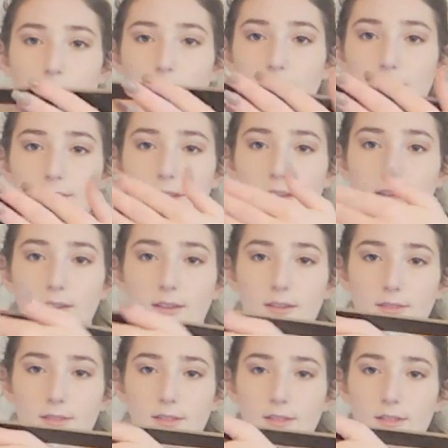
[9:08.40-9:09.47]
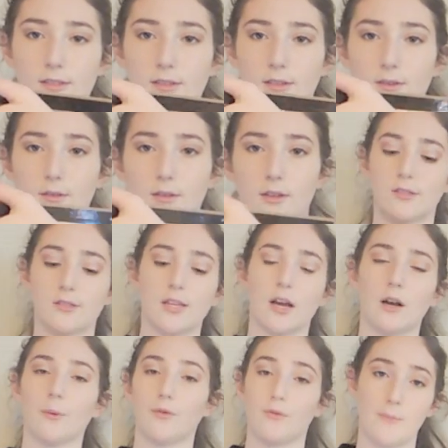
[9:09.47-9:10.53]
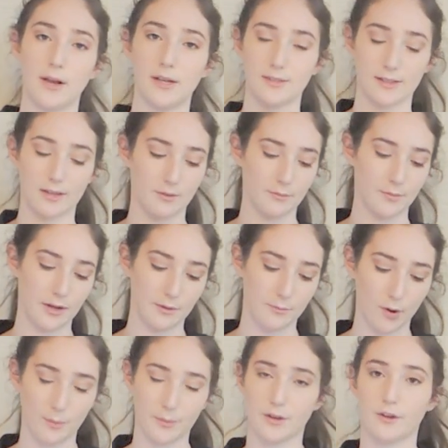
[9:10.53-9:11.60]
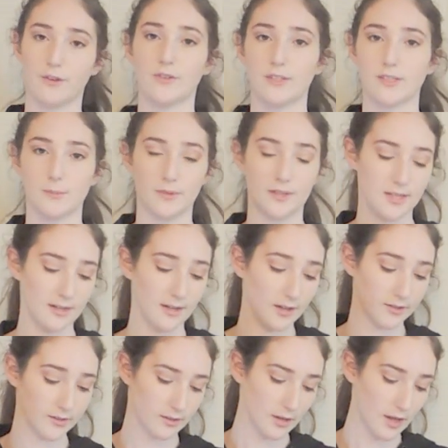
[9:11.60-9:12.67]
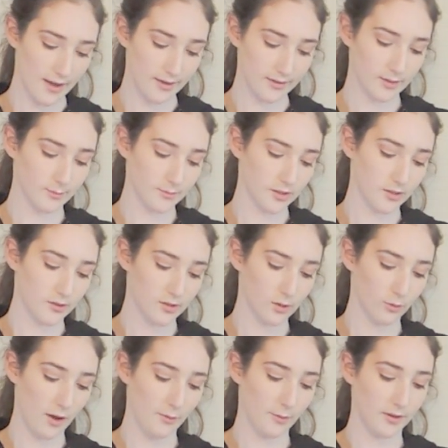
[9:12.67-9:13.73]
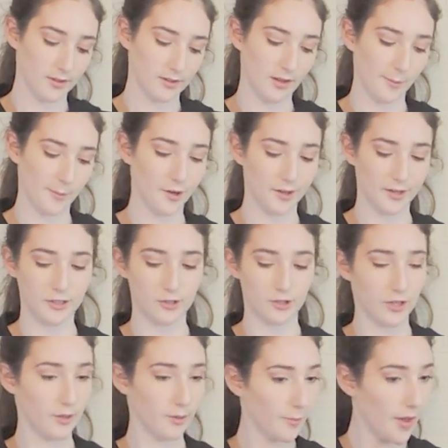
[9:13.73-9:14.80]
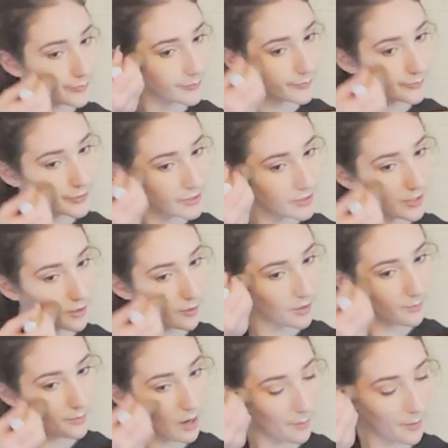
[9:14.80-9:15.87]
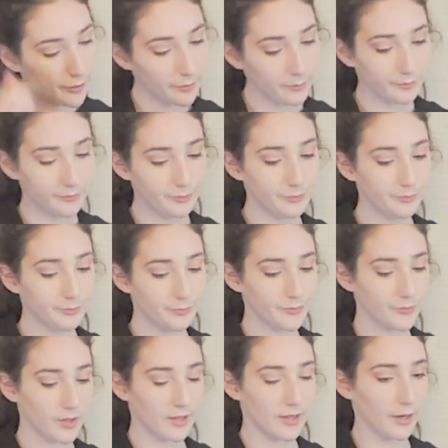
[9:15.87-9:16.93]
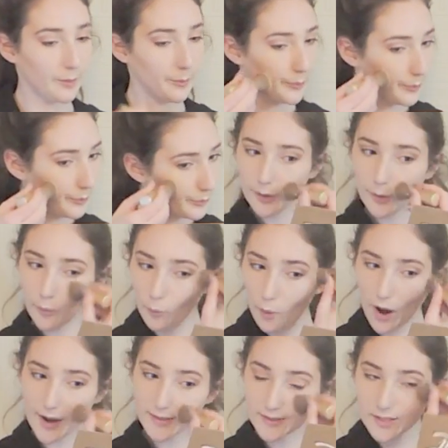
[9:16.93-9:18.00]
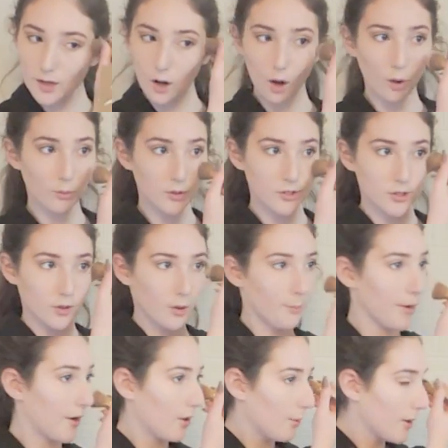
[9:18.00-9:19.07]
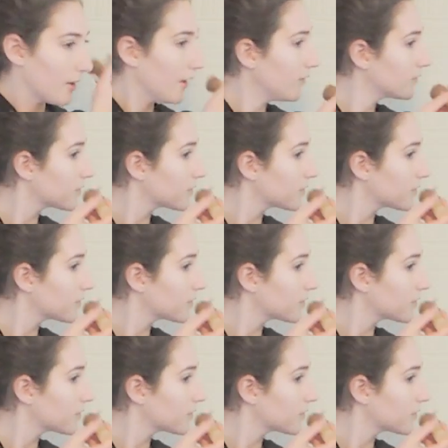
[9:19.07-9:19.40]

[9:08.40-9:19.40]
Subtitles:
to blind any of this here, so it's terrible for my skin, but probably good for some Latinas. And so I'm just gonna use the white one because I'm Caucasian. Just gonna go on the brow bone, right there. Why does it always show up better on my left